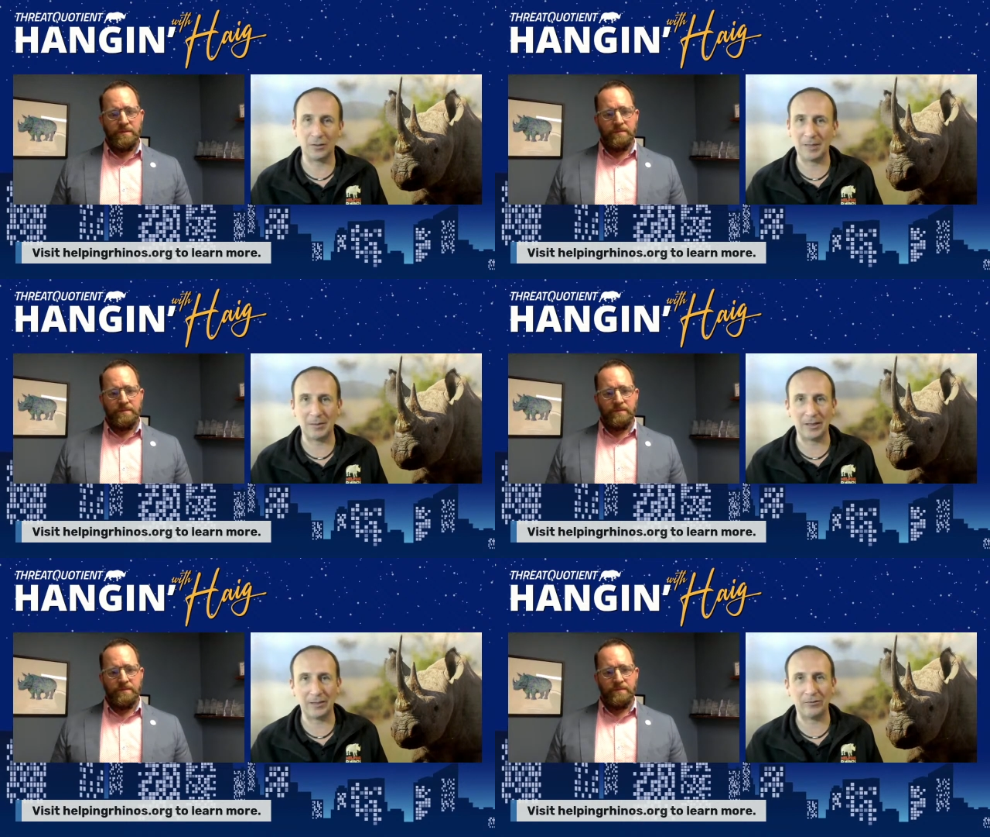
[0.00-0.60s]
Speaker 1: black
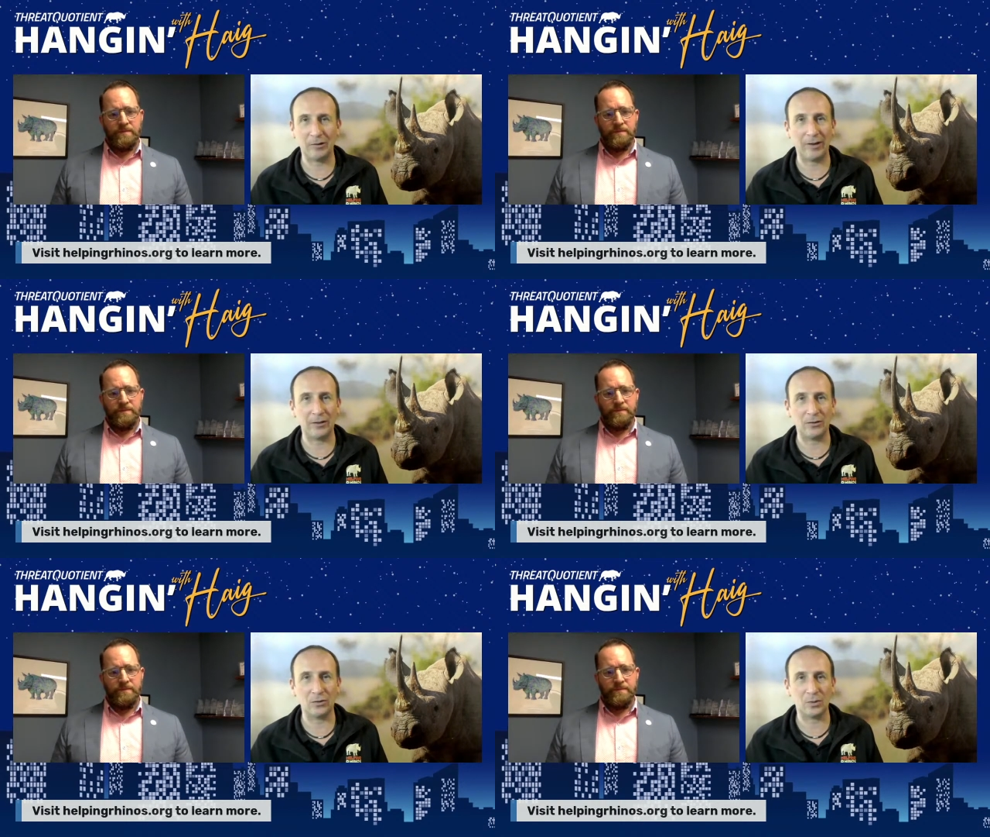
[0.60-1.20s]
market for
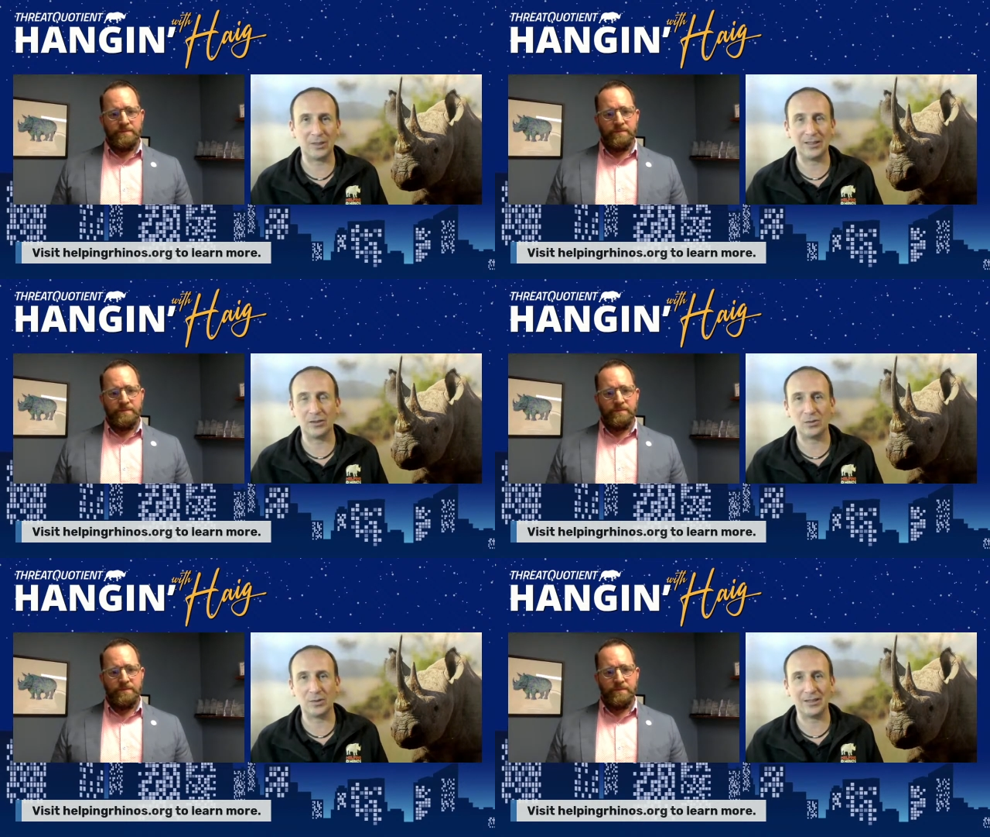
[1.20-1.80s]
around twenty
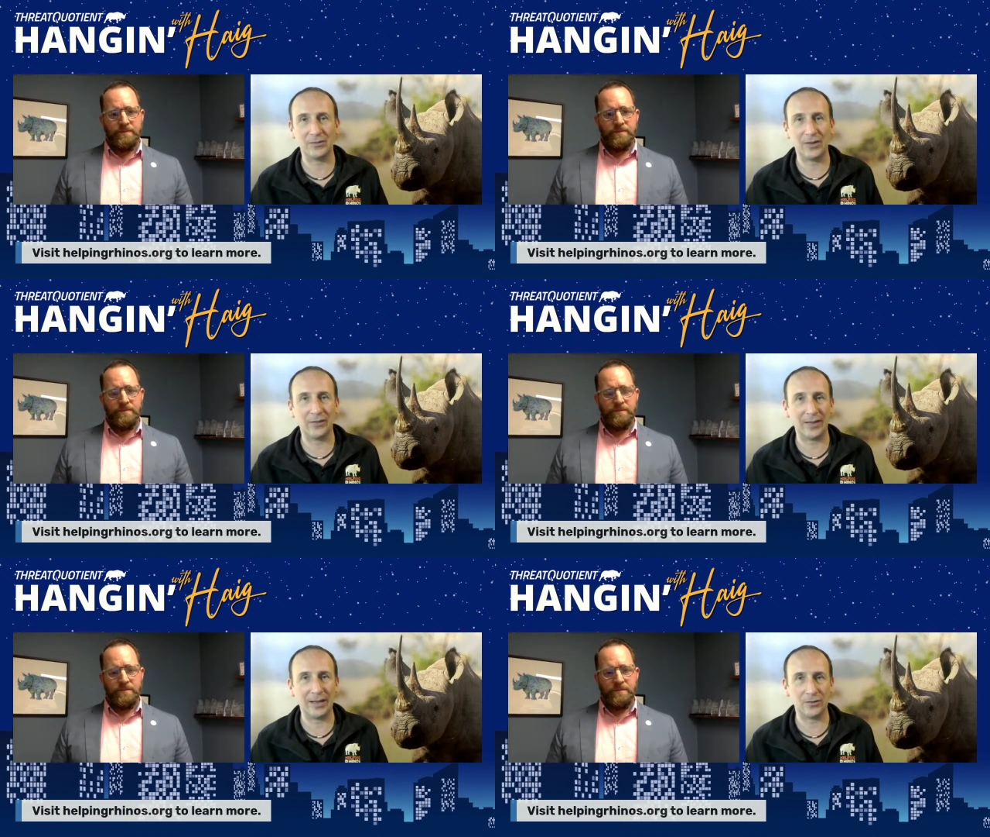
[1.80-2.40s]
to
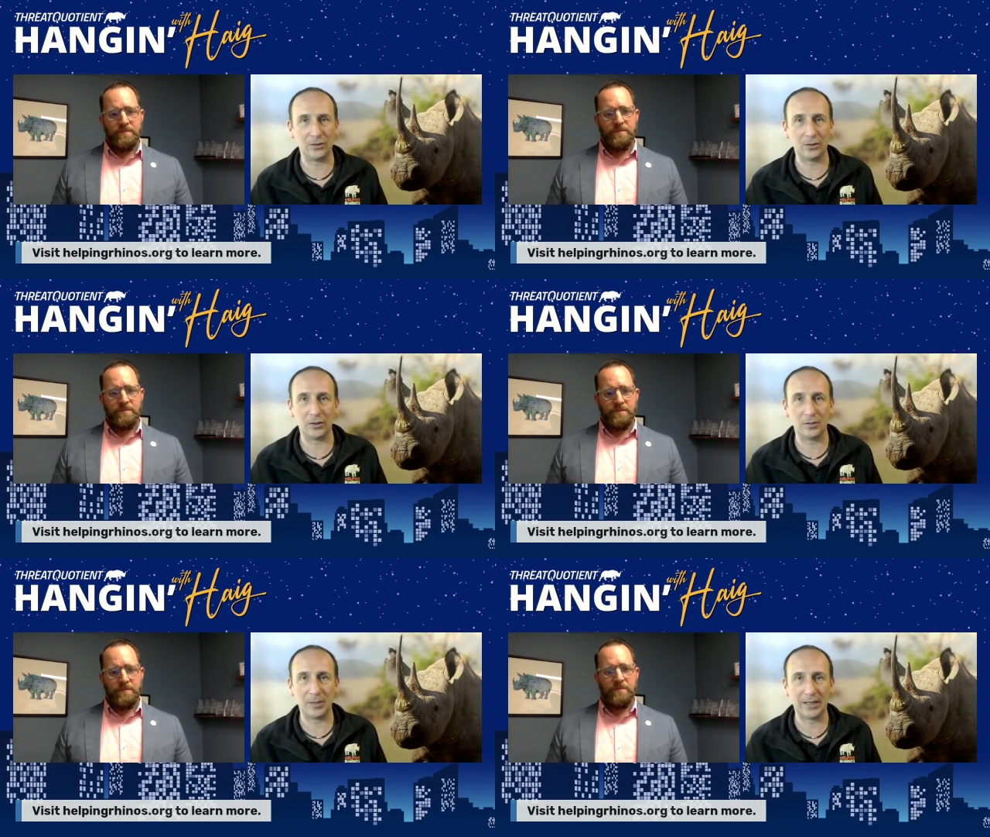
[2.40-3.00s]
twenty-five thousand
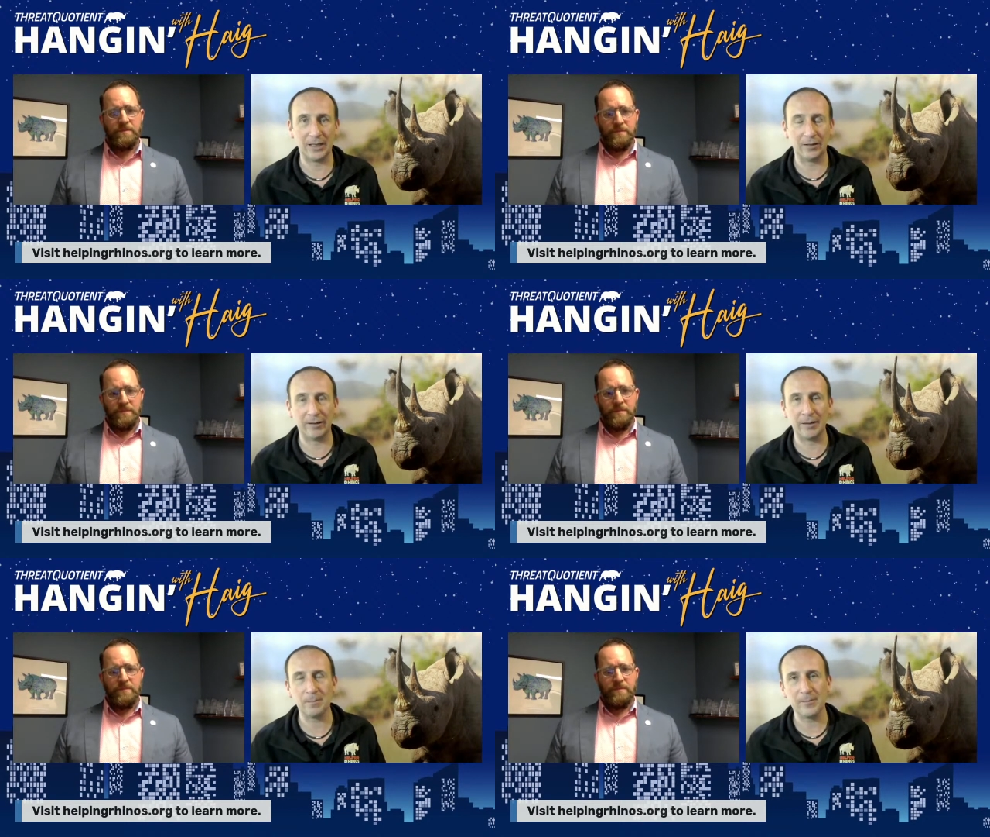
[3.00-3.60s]
dollars per
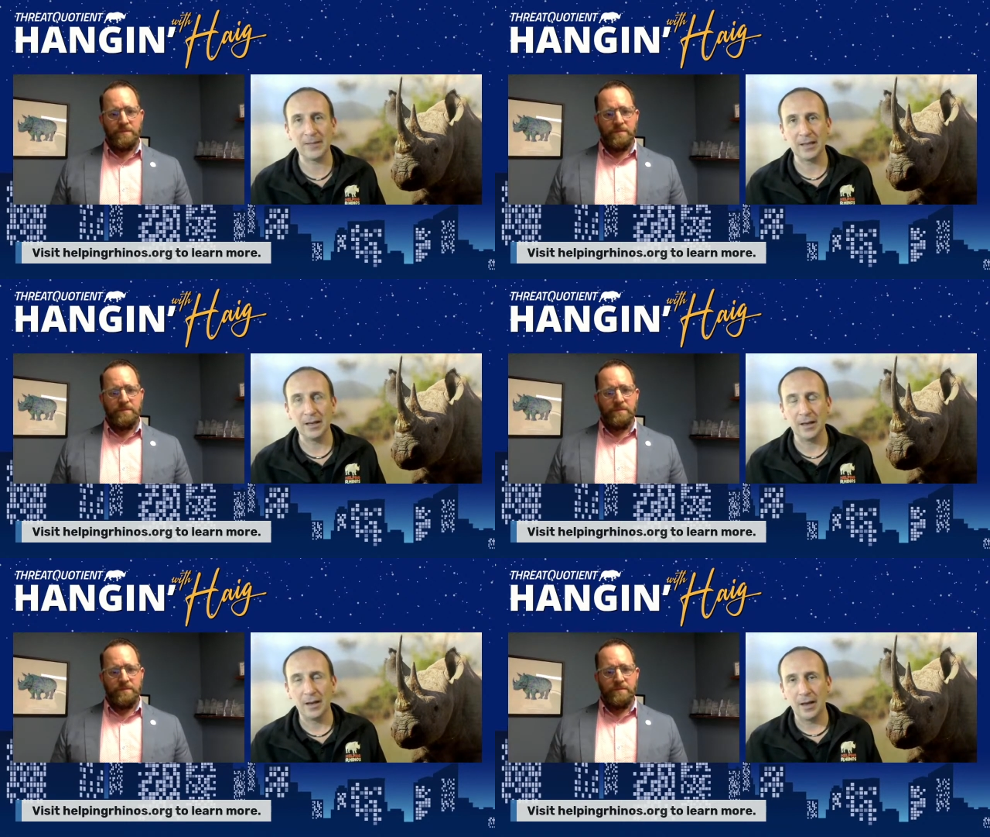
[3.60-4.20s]
kilogram
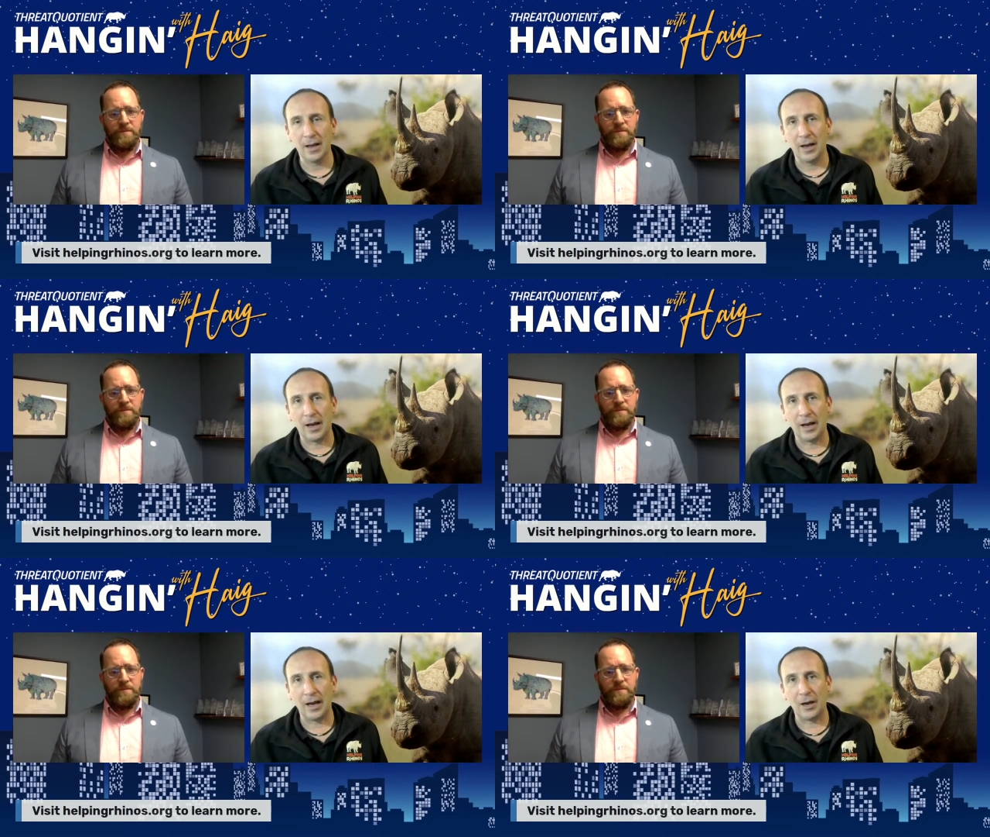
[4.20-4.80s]

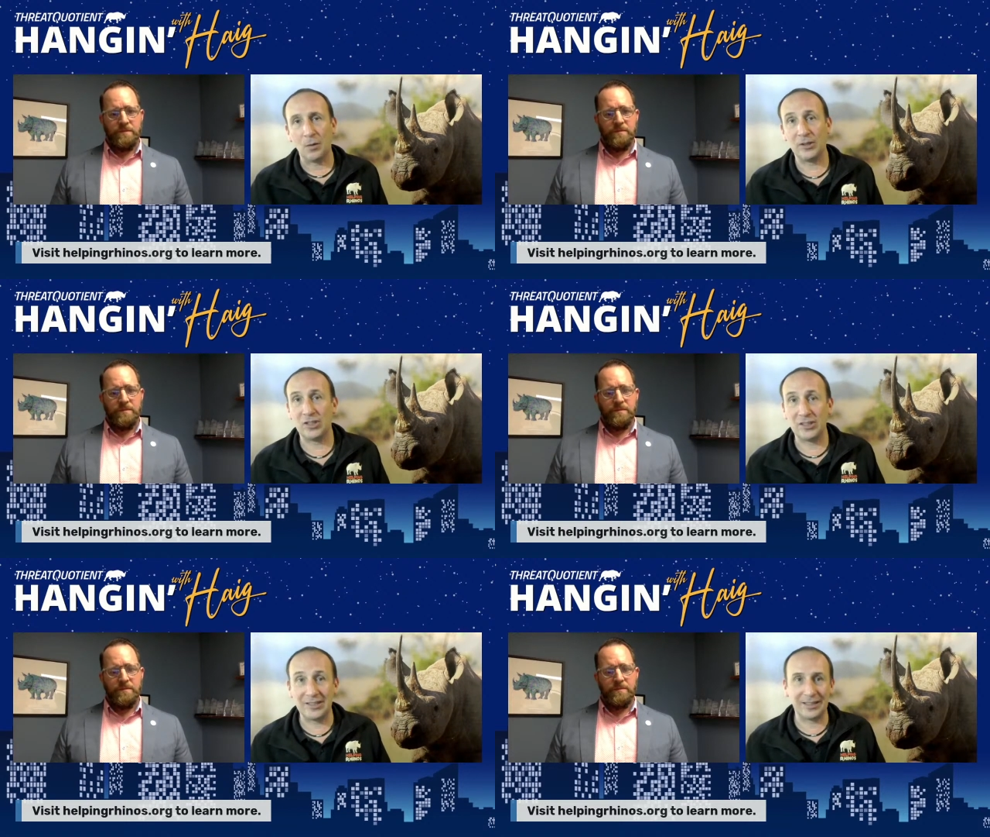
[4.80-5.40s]
uh,
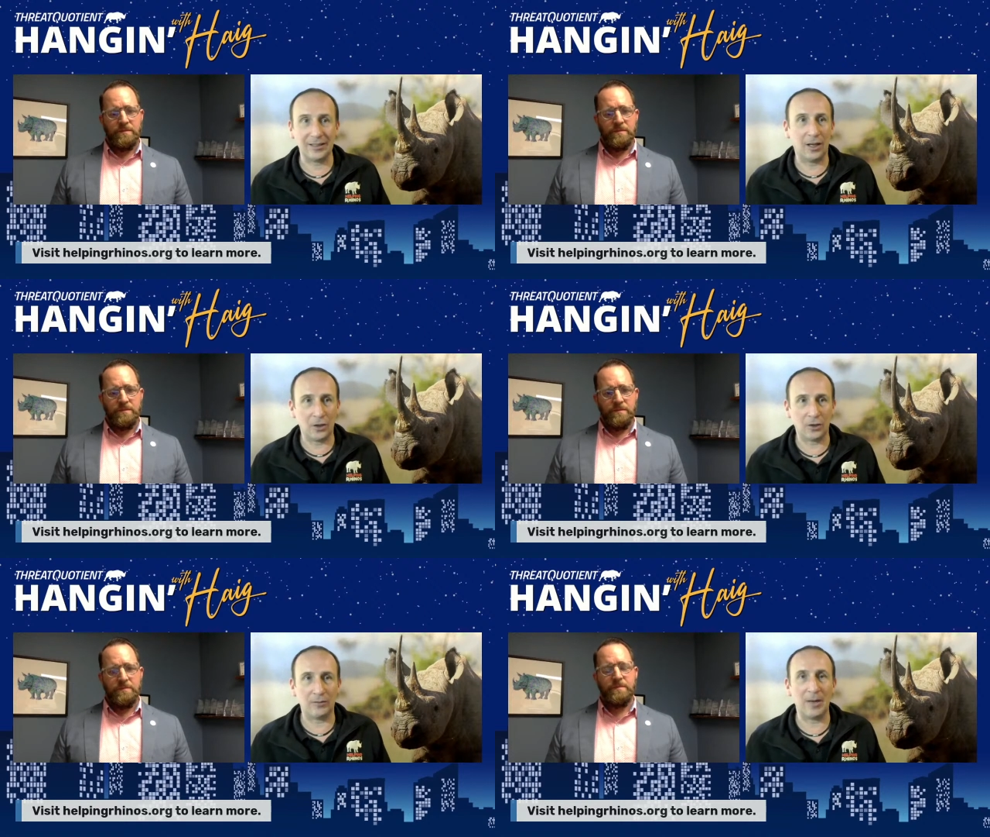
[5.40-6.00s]
which is still a
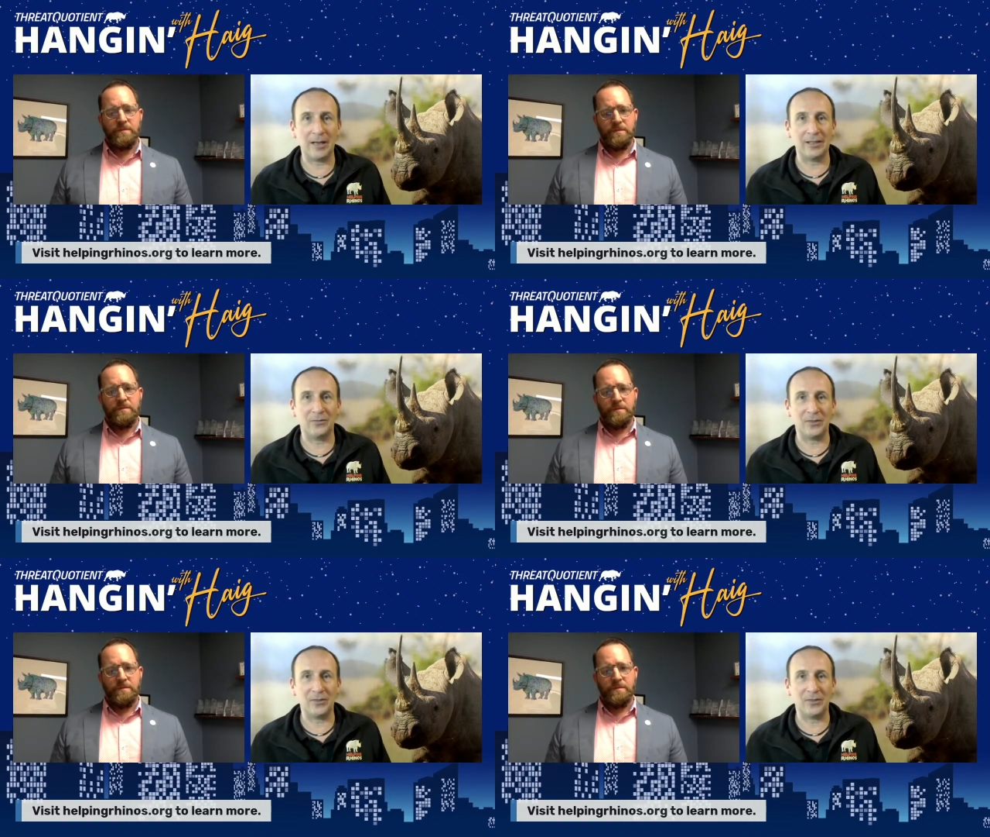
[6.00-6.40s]
lot of money for